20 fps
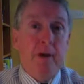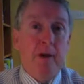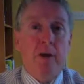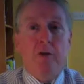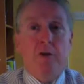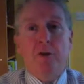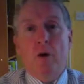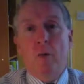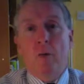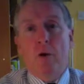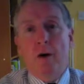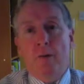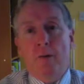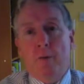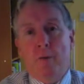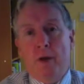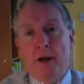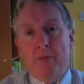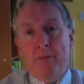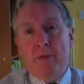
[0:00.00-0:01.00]
So
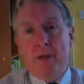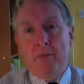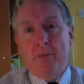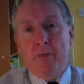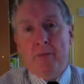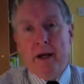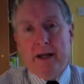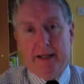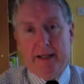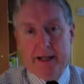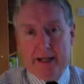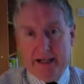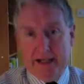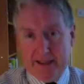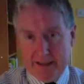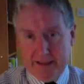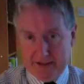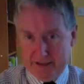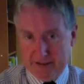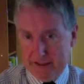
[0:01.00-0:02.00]
what I mean by that
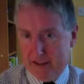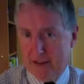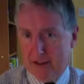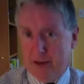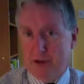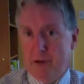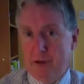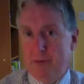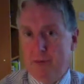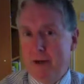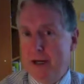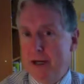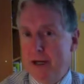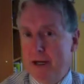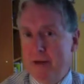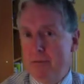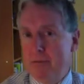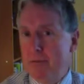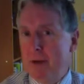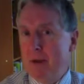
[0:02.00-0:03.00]
is that you
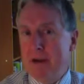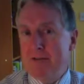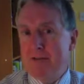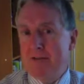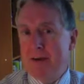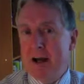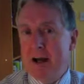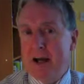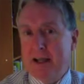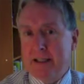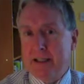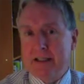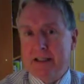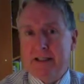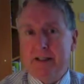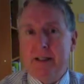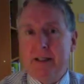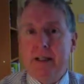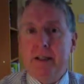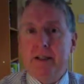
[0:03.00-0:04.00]
may
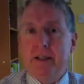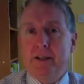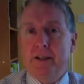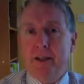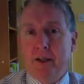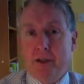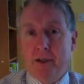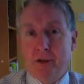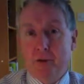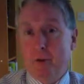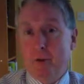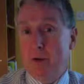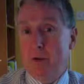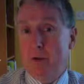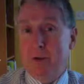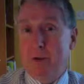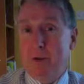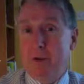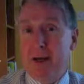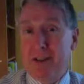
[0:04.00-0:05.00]
find that you will
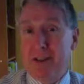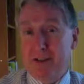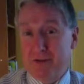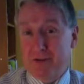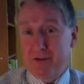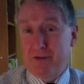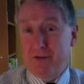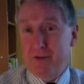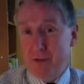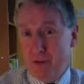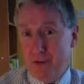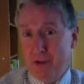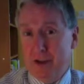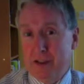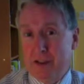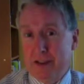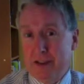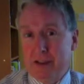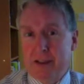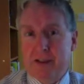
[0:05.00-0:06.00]
be best
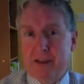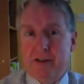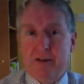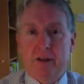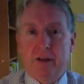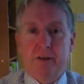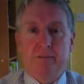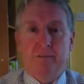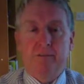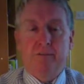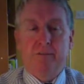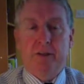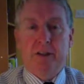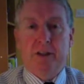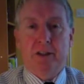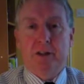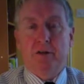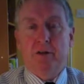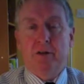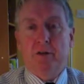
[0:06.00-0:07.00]
looking at these
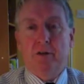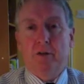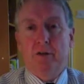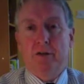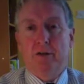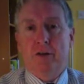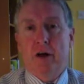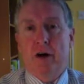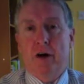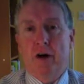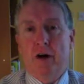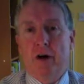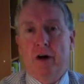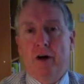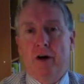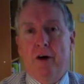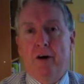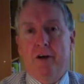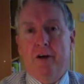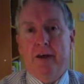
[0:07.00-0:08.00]
materials
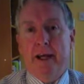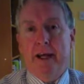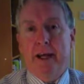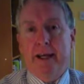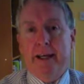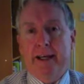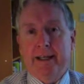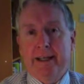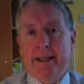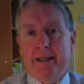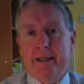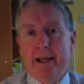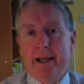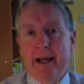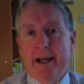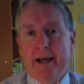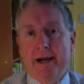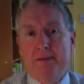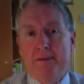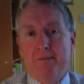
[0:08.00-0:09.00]
on a
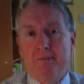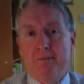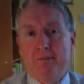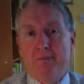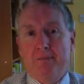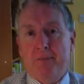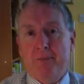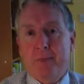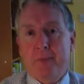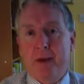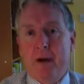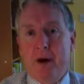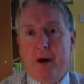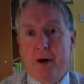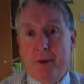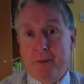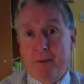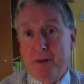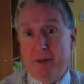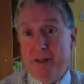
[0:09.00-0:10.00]

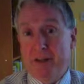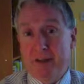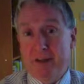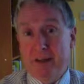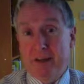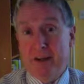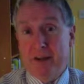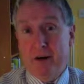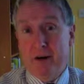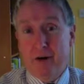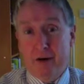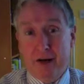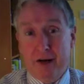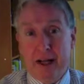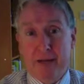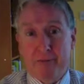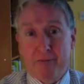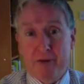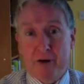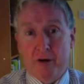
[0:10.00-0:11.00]
PC or a
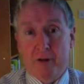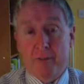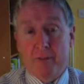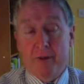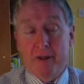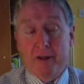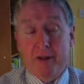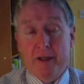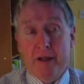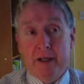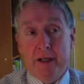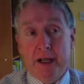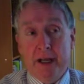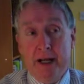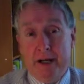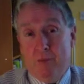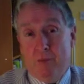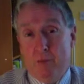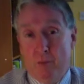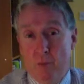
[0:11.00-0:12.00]
laptop,
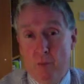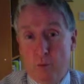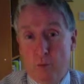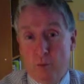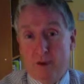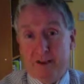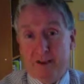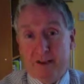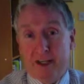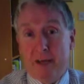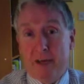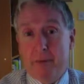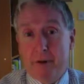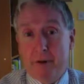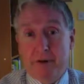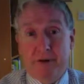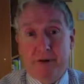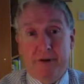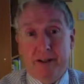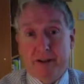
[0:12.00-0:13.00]
and we'll see
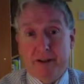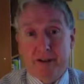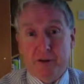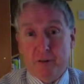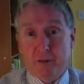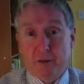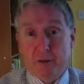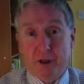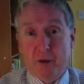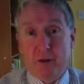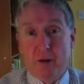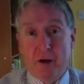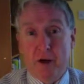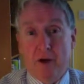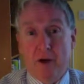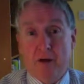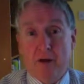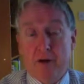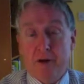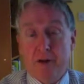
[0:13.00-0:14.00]
about the rest as we go along.